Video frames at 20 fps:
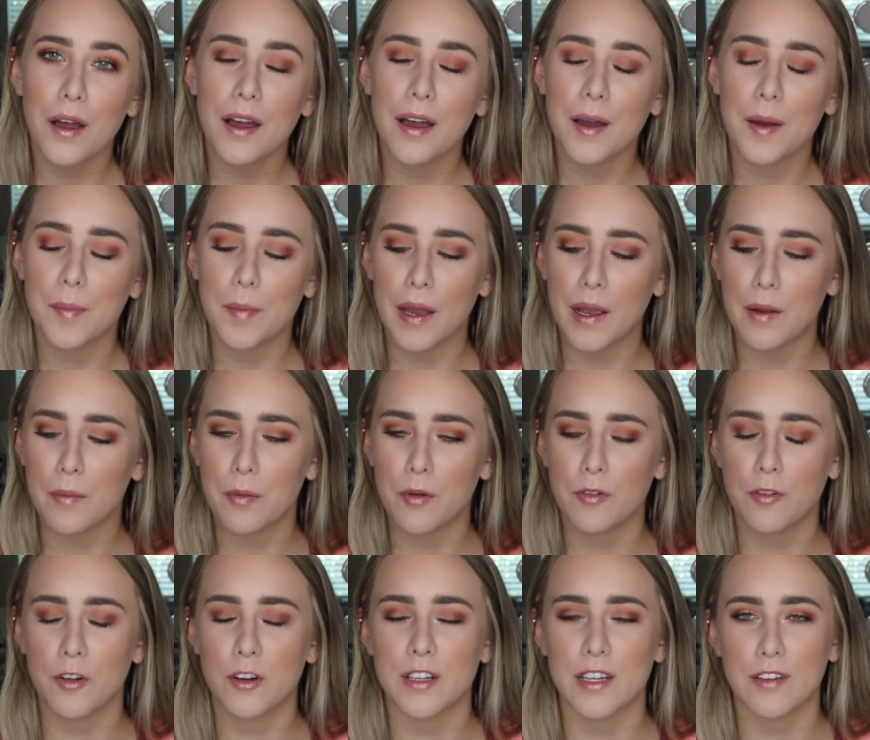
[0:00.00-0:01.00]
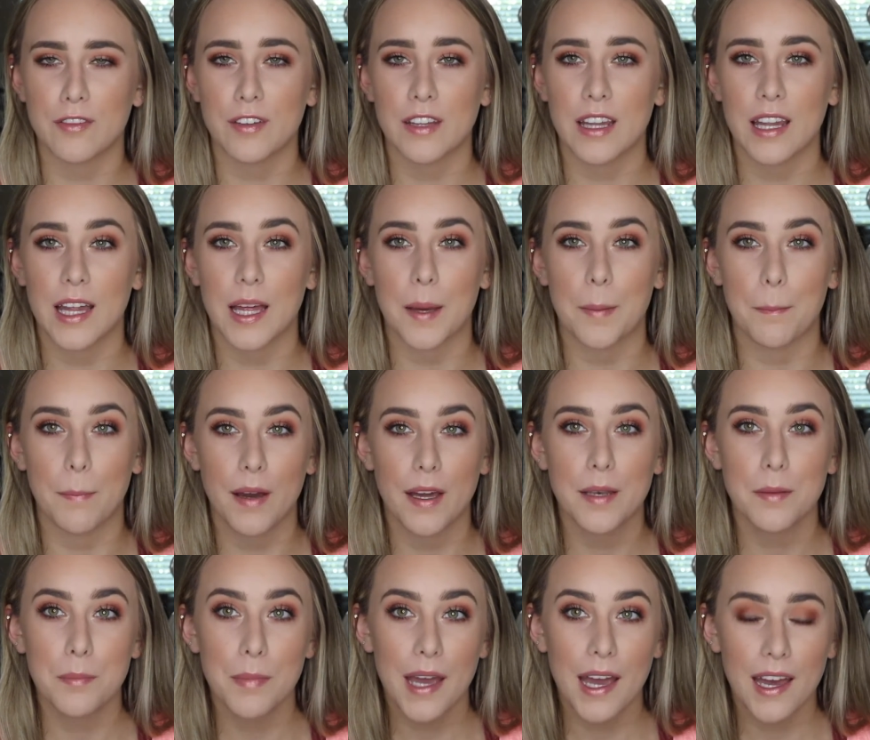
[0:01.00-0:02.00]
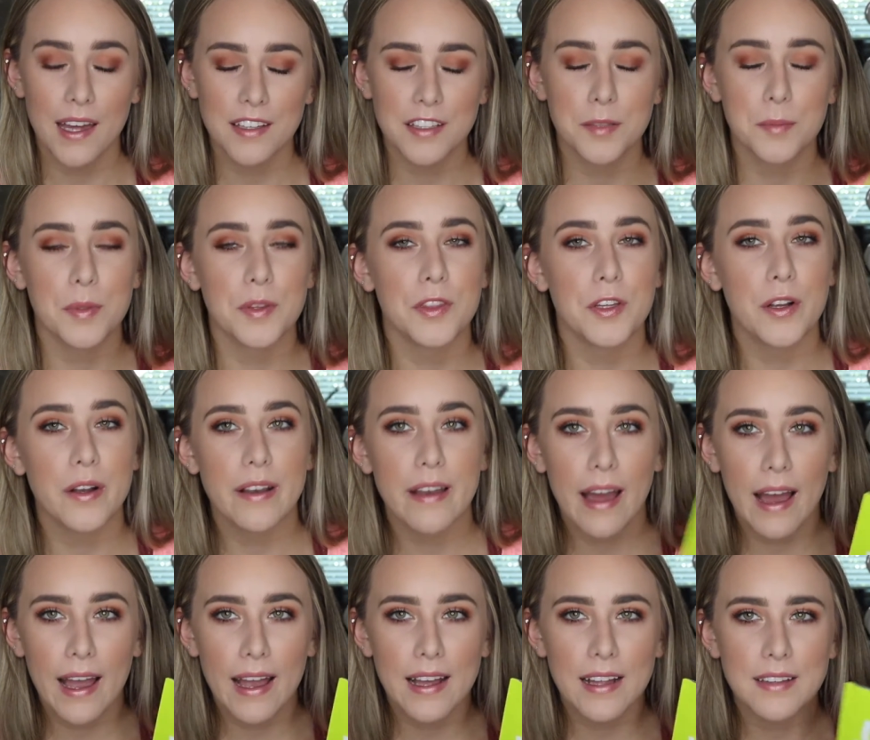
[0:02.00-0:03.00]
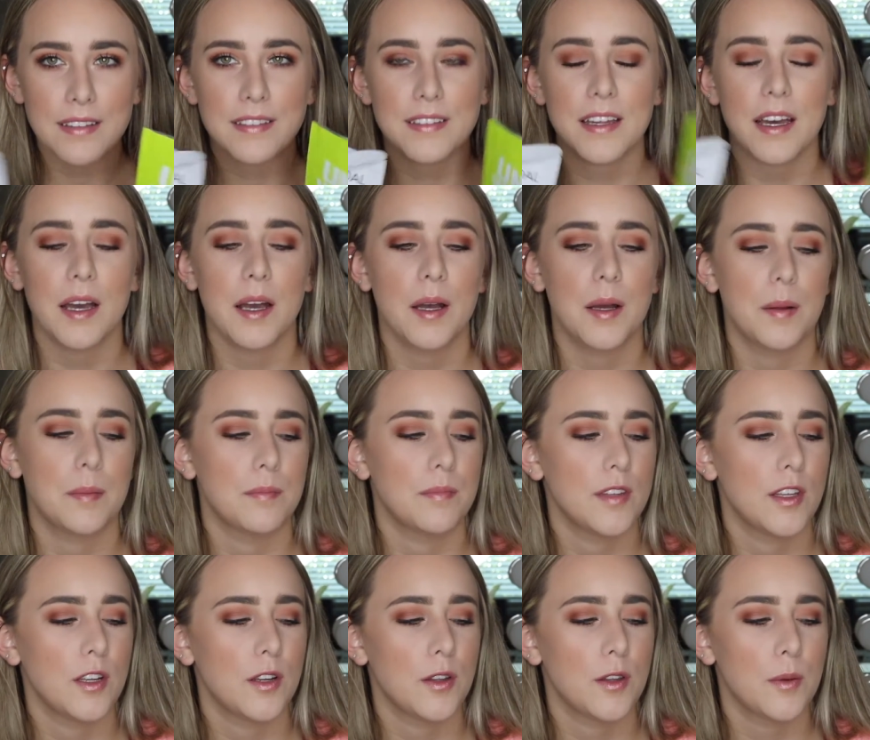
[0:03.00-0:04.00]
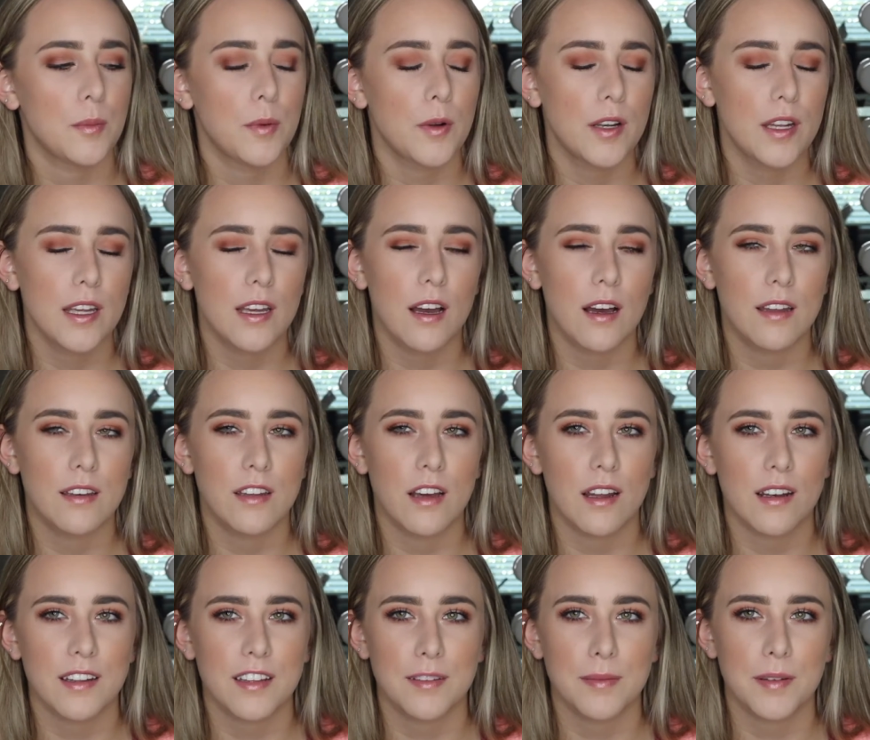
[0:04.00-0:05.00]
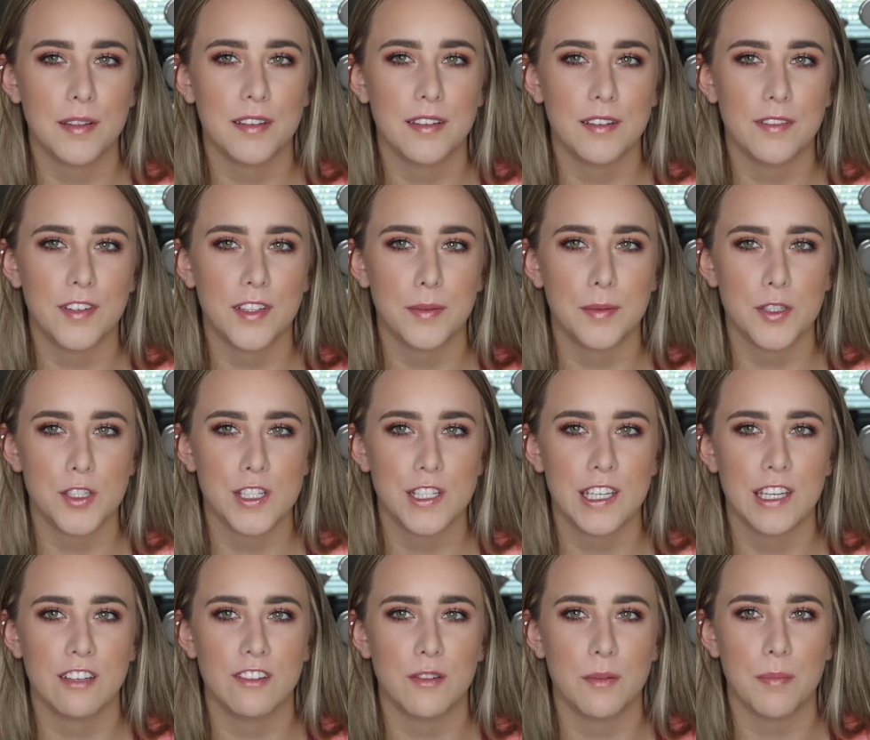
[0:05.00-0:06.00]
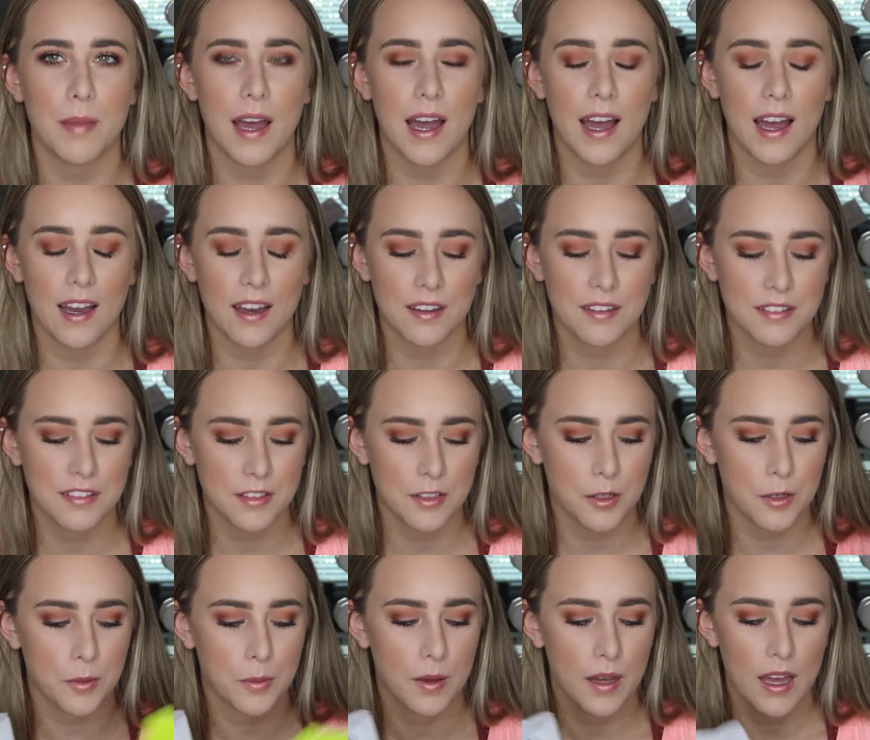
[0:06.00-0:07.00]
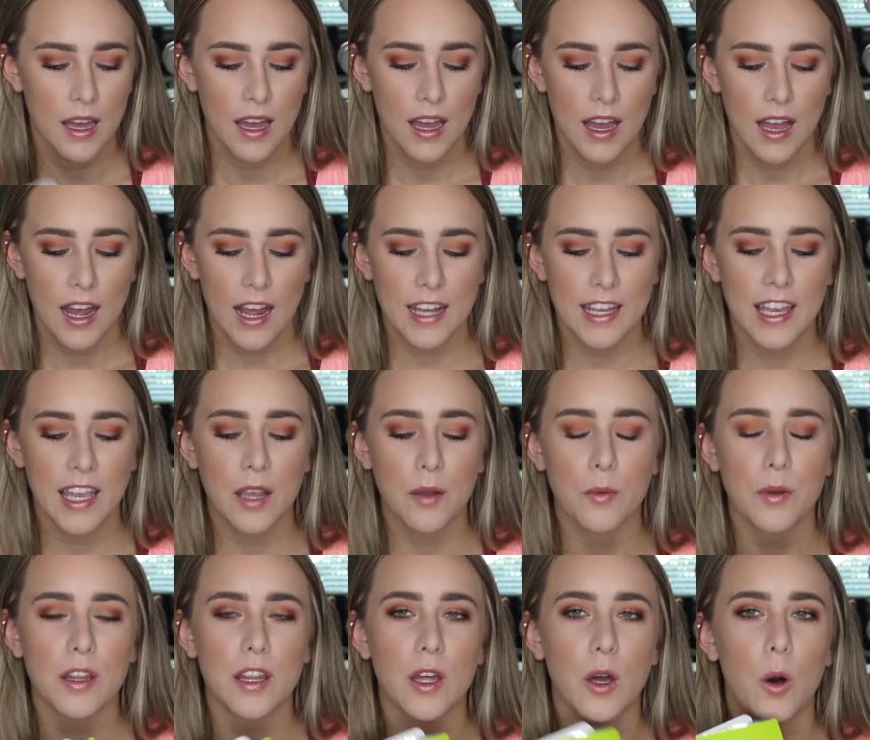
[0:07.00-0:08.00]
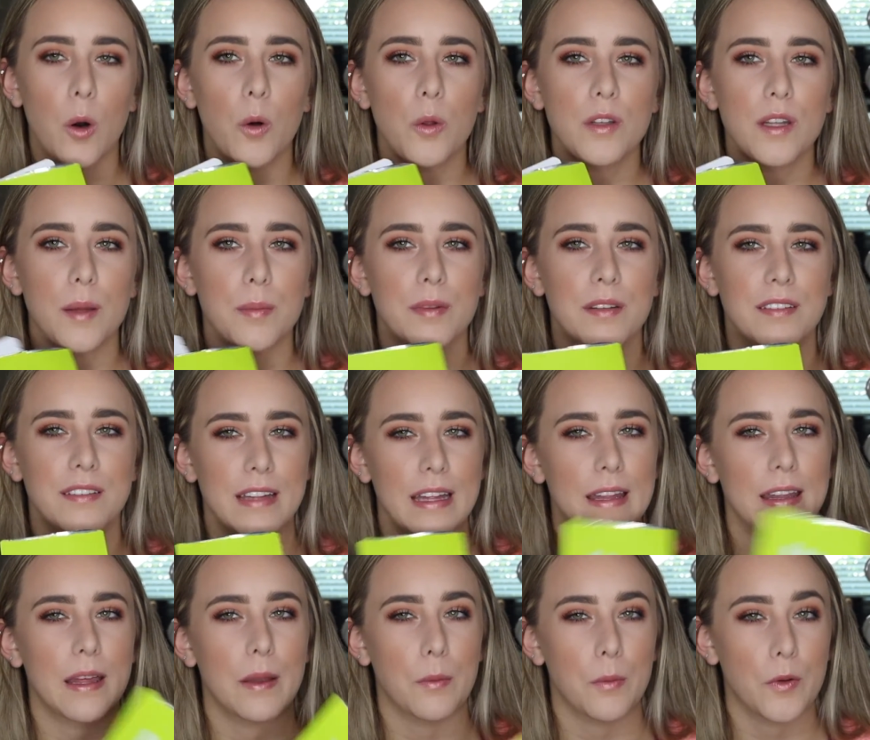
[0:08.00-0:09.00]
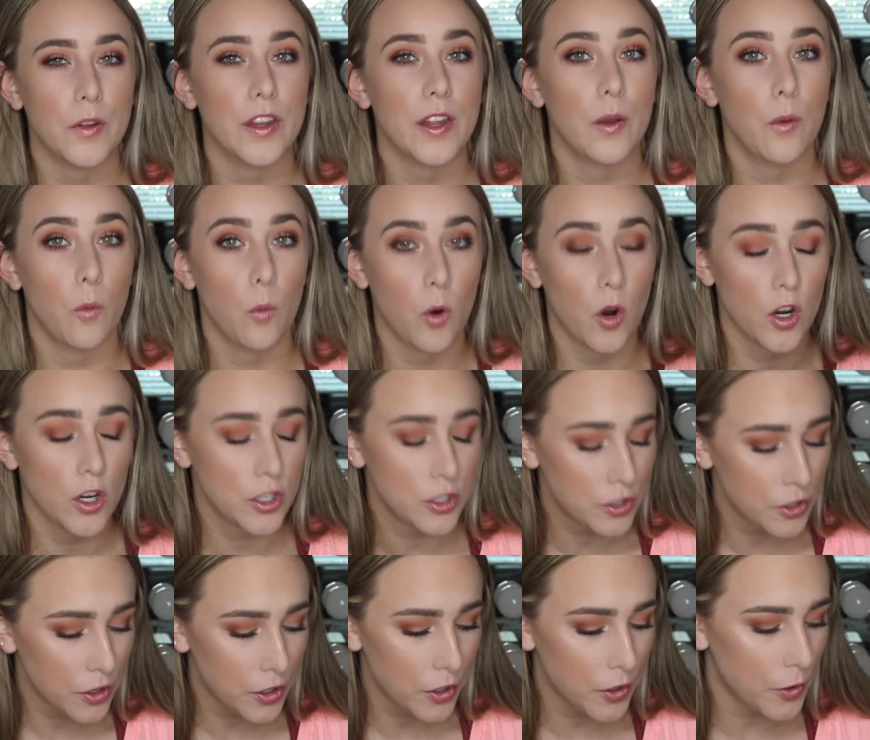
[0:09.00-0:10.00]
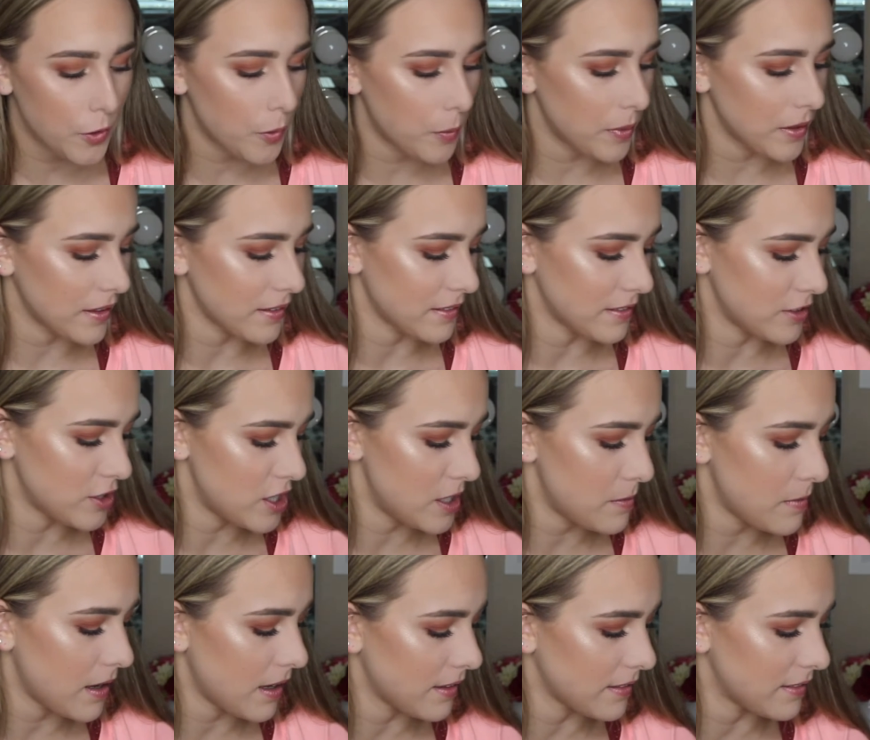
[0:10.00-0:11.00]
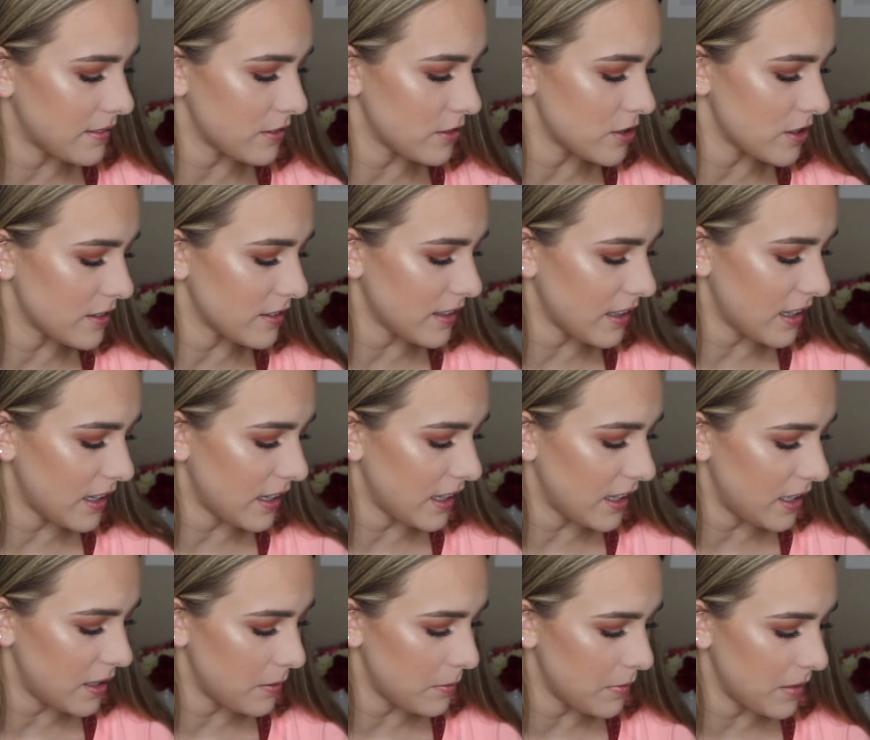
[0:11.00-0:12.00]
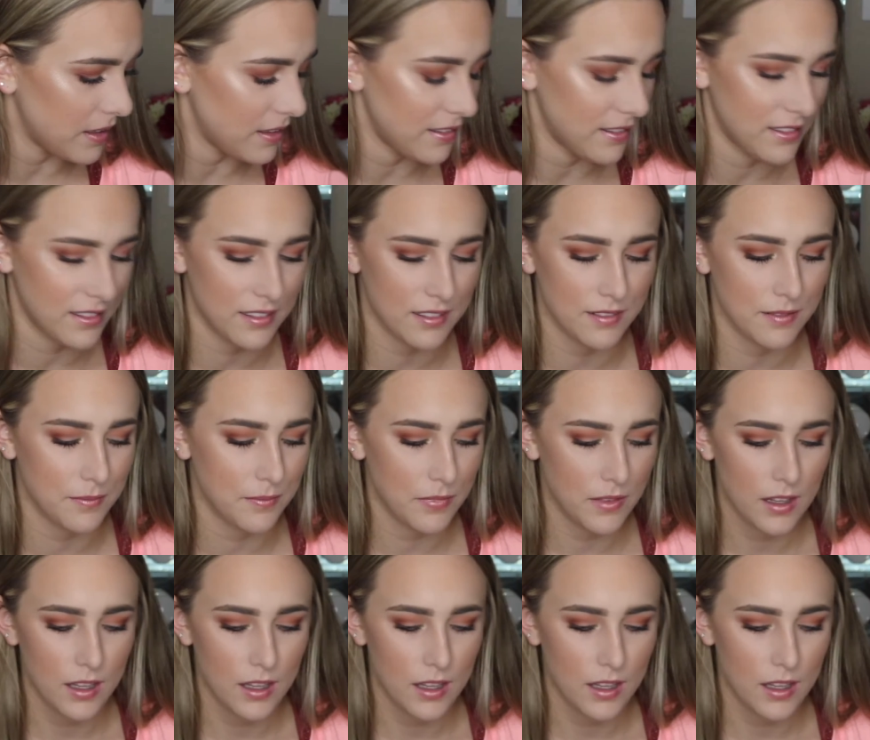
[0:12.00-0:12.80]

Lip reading: I prefer definitely like a mud mask, but they're nice. You know, they're pretty non-expensive, especially getting them in packs. So I can't really hold up to say they really worked though, because sheet masks are just kind of hit and miss and